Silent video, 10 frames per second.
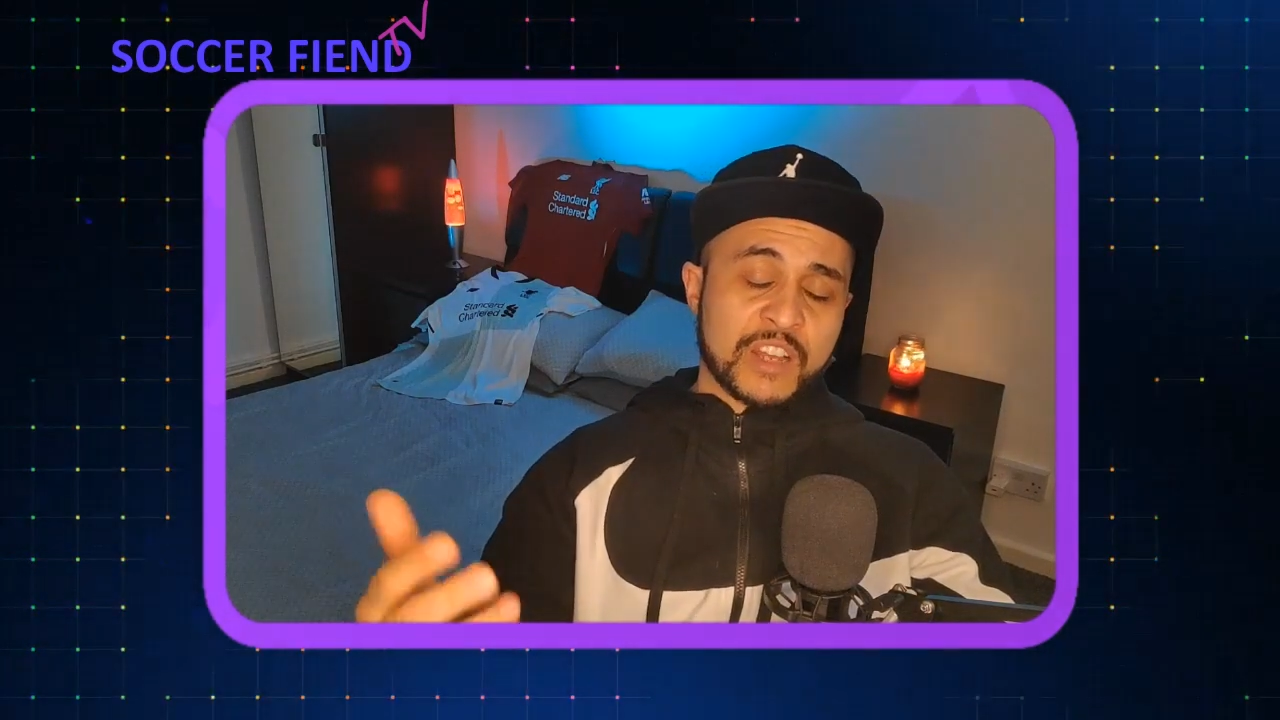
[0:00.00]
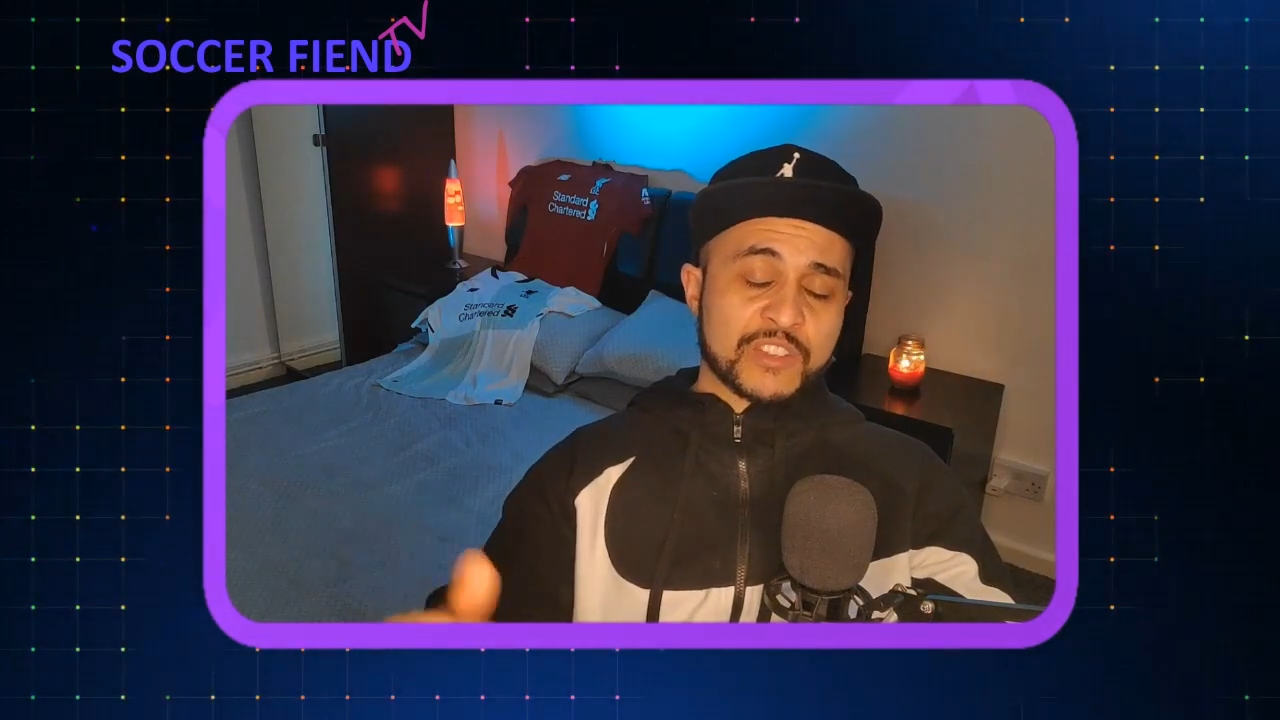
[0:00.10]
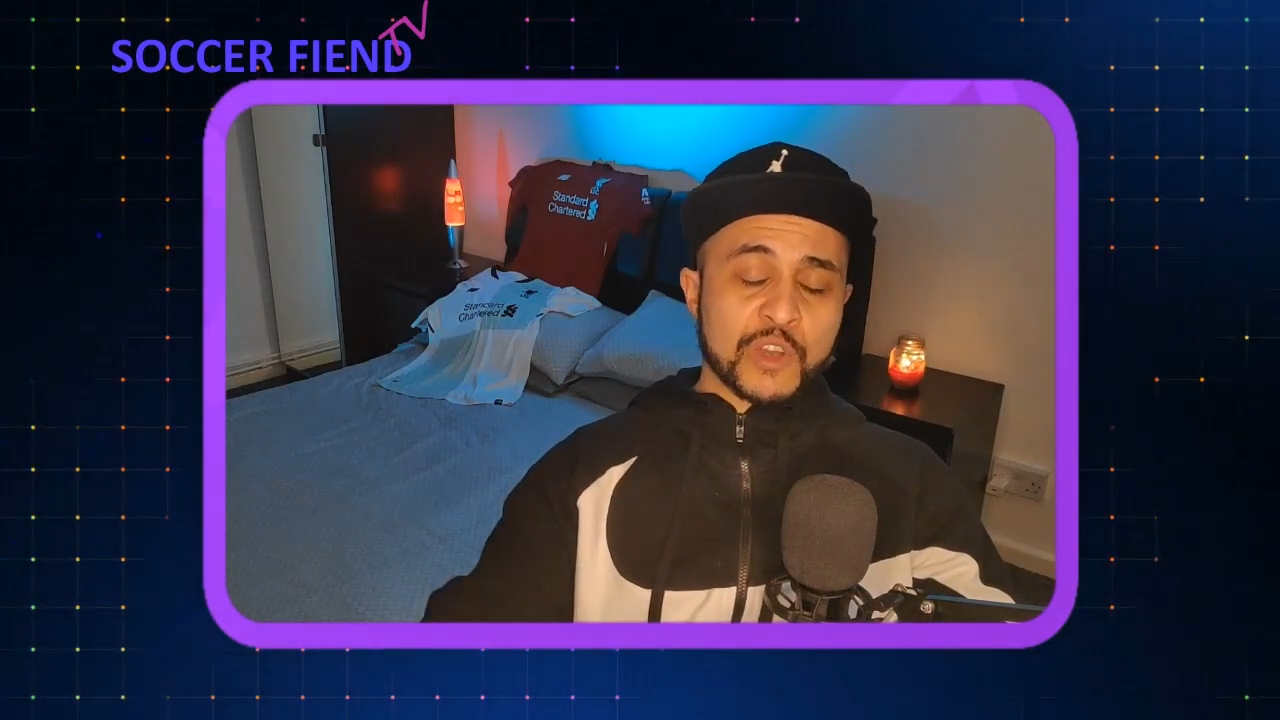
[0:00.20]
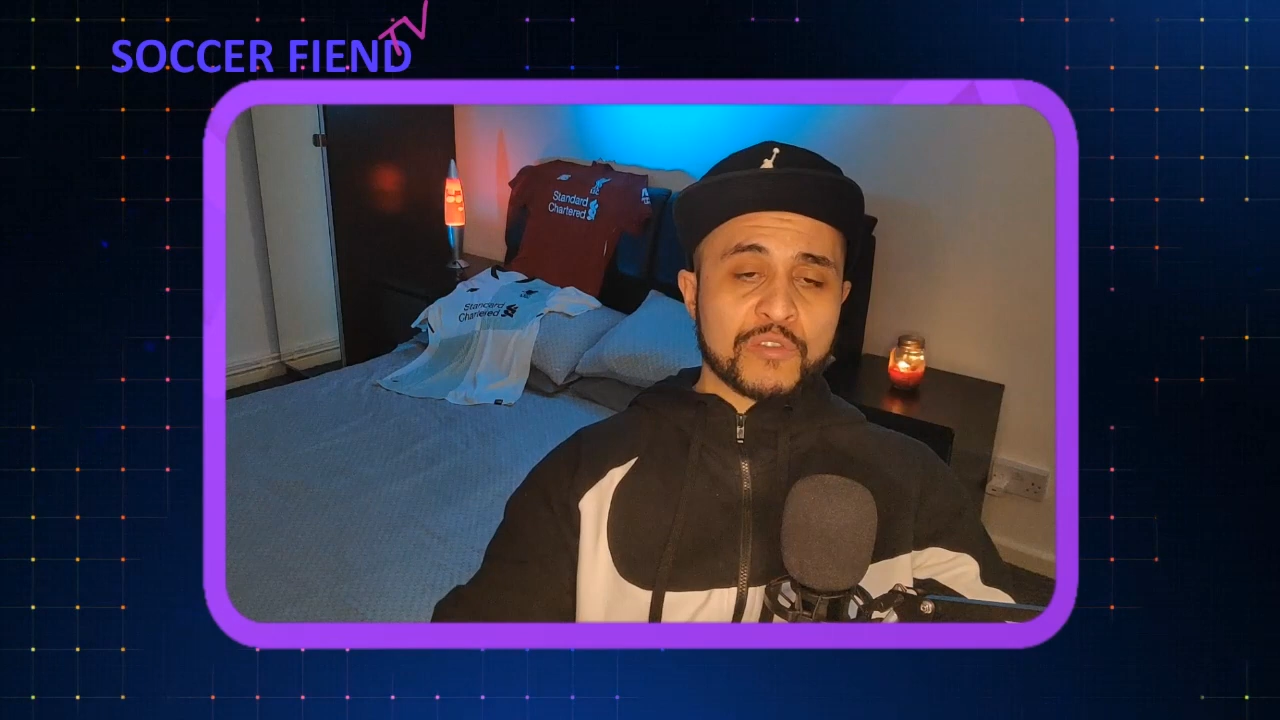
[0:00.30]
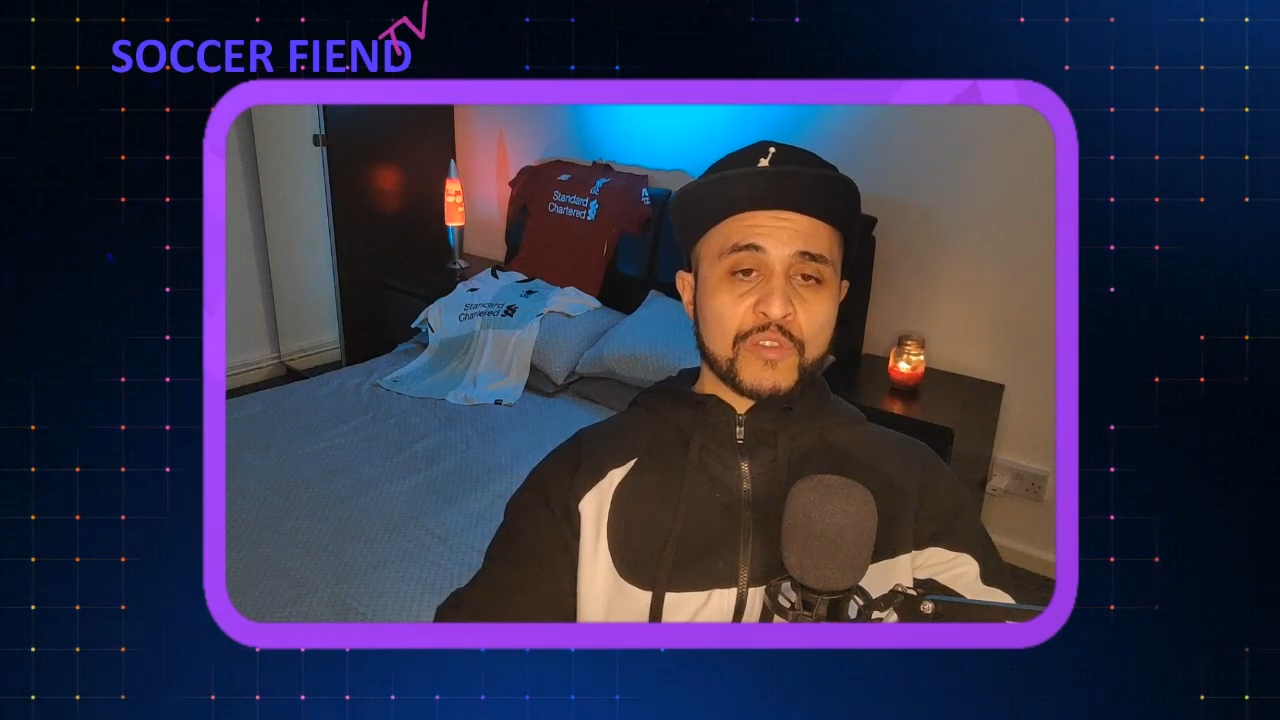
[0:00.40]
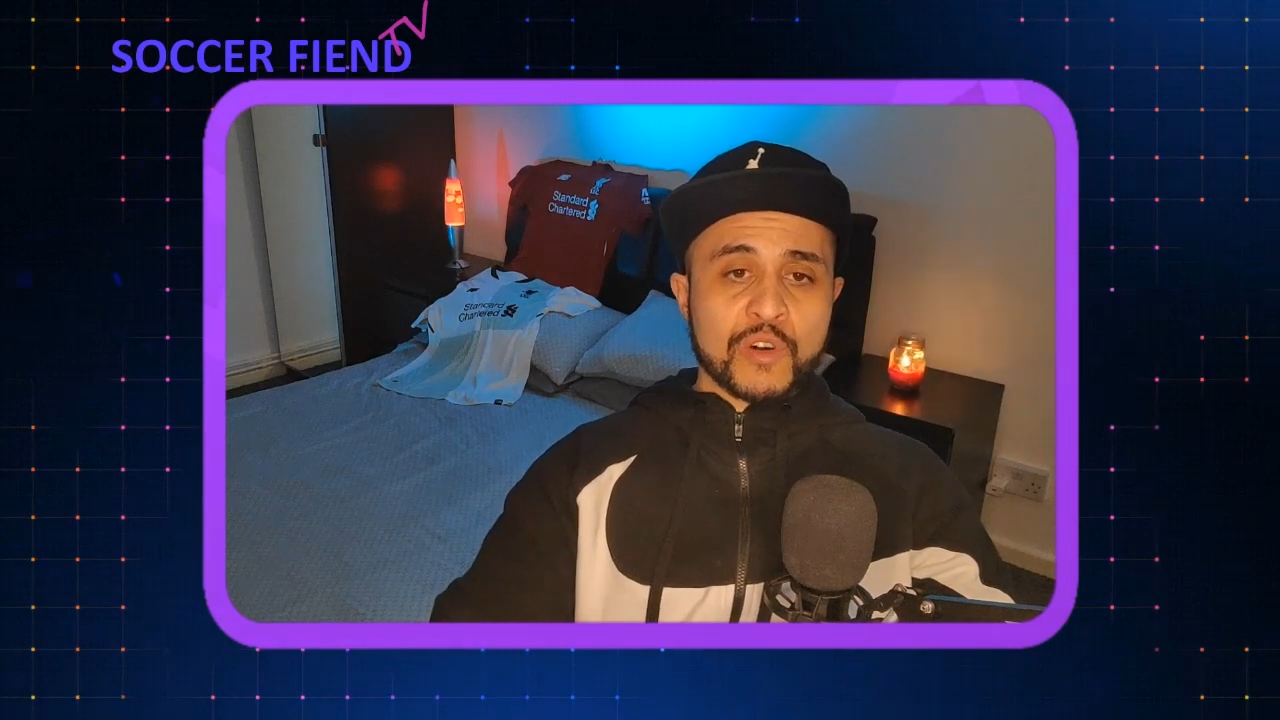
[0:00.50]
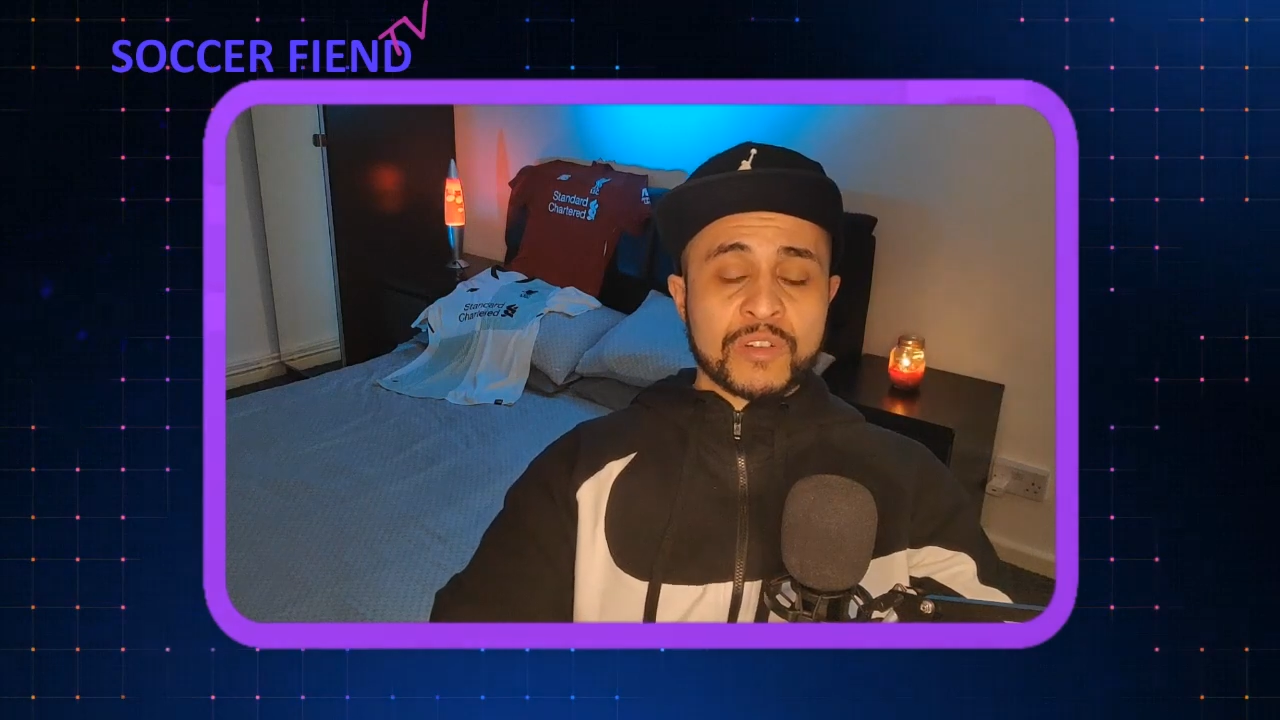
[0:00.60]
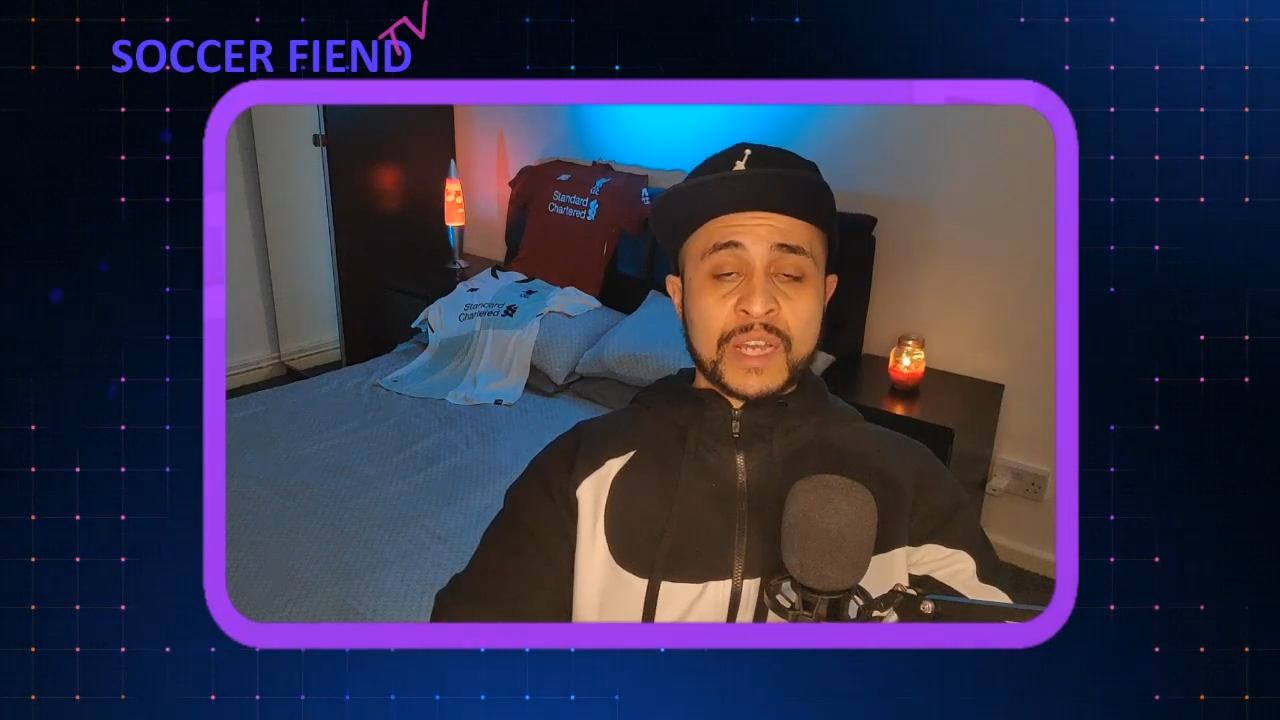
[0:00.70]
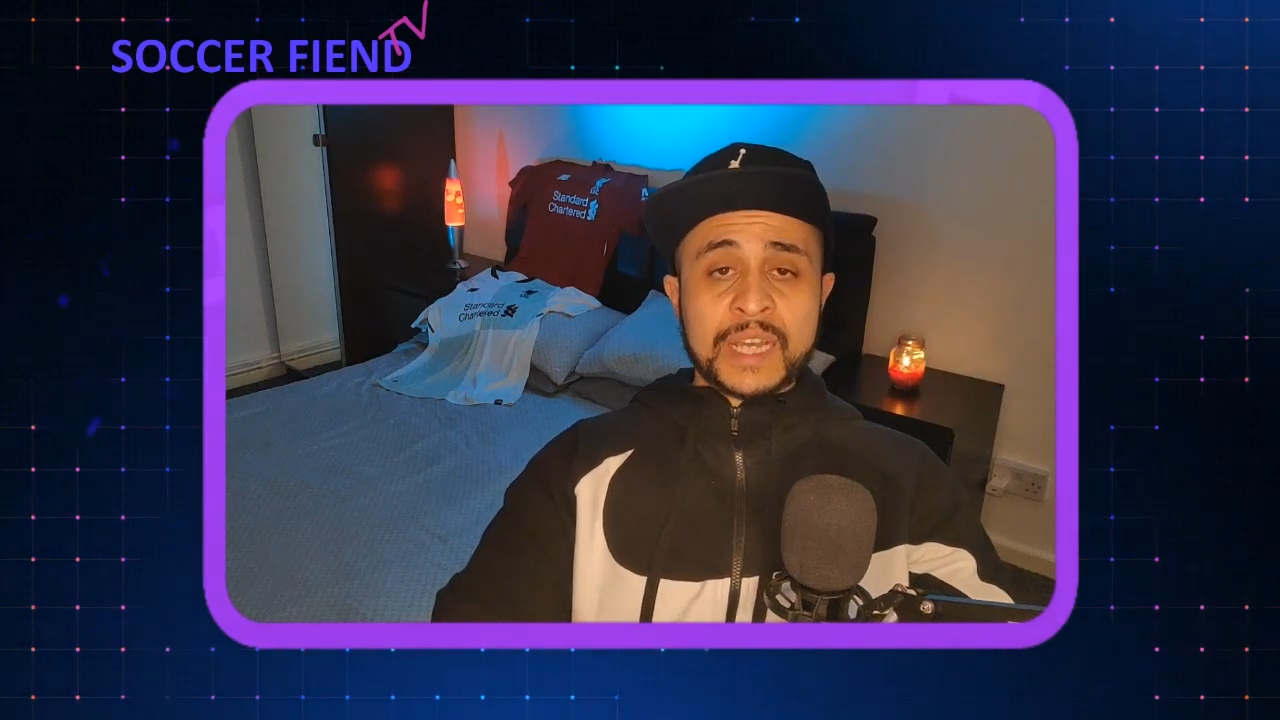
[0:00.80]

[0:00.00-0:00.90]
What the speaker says: so forth,